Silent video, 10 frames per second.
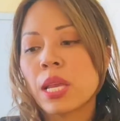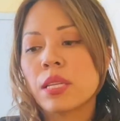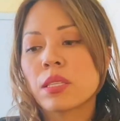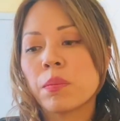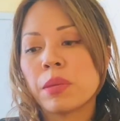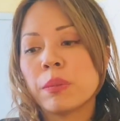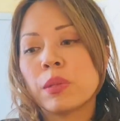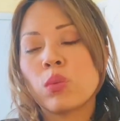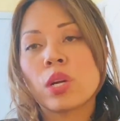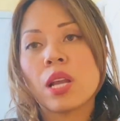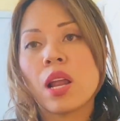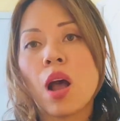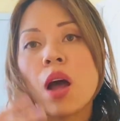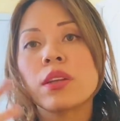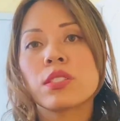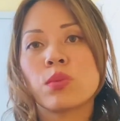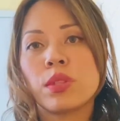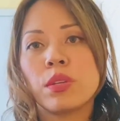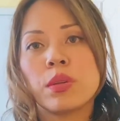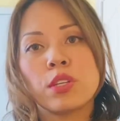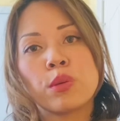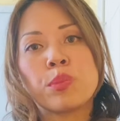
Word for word: some people were not honest with you in your